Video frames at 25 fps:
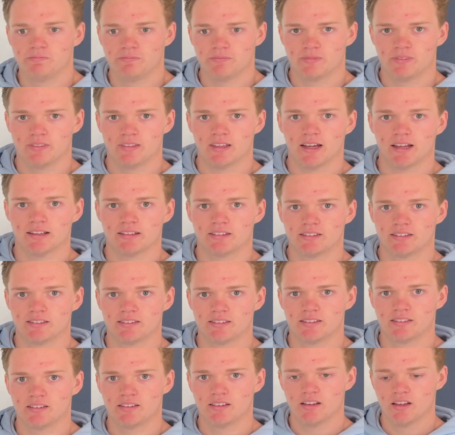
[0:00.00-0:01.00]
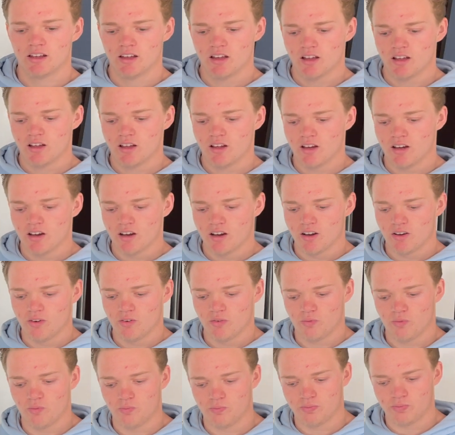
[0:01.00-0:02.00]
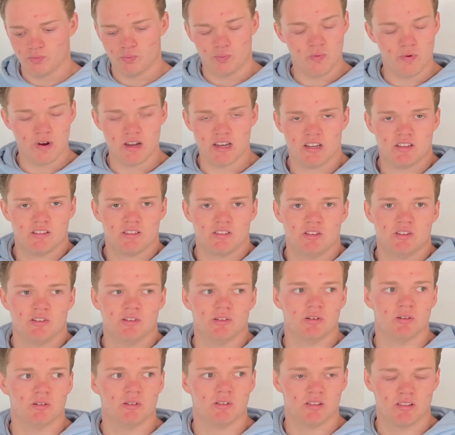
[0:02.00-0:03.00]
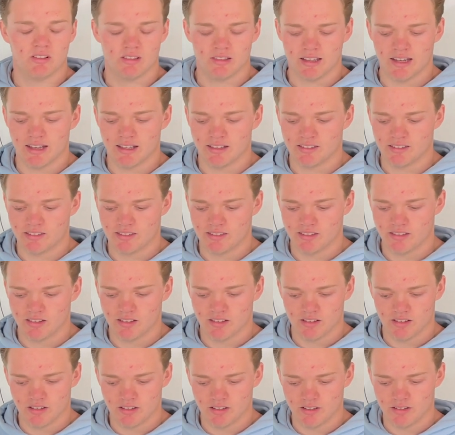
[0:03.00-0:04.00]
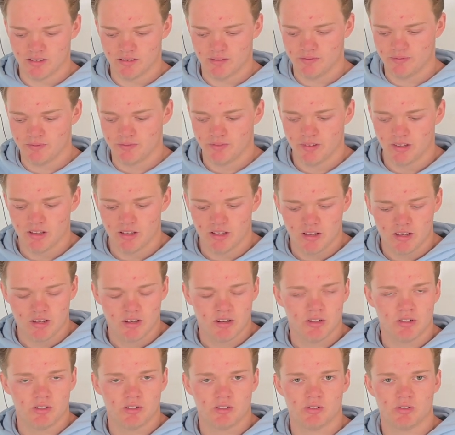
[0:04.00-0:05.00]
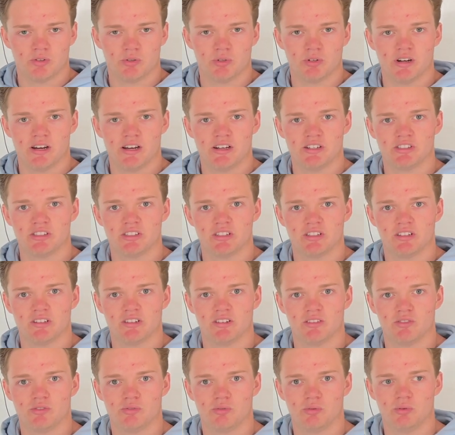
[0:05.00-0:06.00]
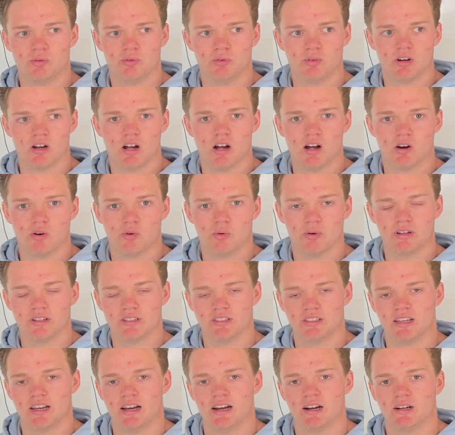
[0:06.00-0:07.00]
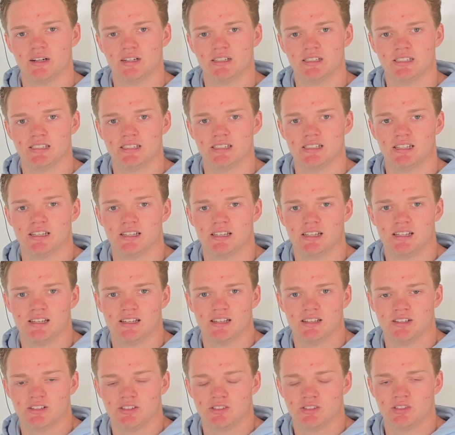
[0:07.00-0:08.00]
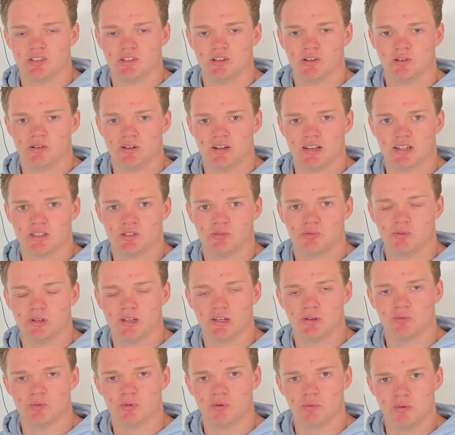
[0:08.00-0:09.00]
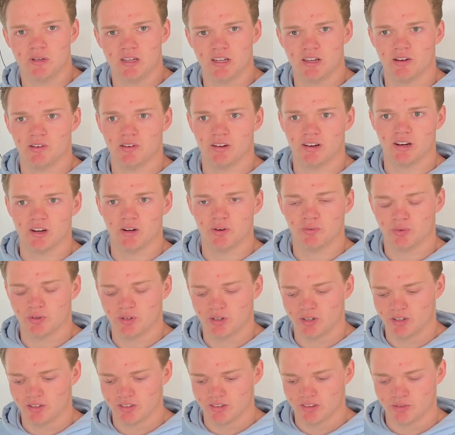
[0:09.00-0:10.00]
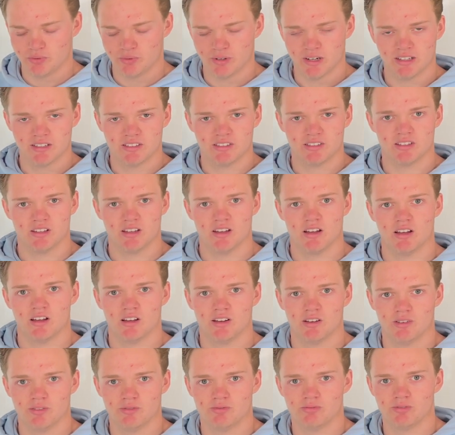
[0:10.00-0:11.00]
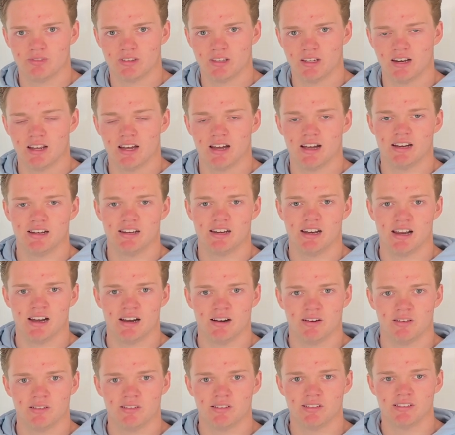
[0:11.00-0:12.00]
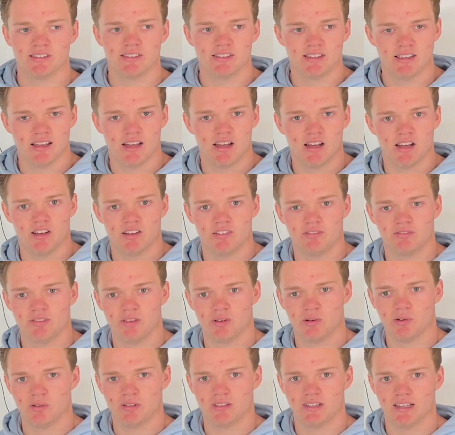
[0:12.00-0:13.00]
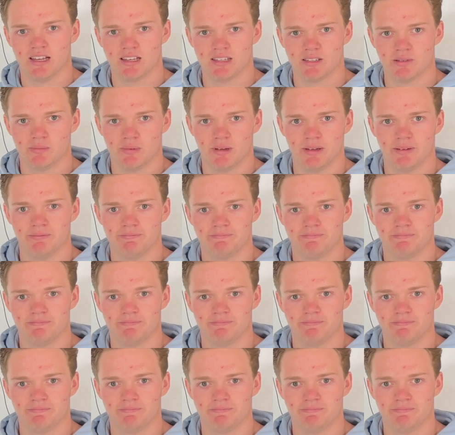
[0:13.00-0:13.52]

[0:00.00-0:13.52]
That's week 2. That's the creation through conquest eras. So next week we'll be going over the rest of the 9 eras of the Old Testament.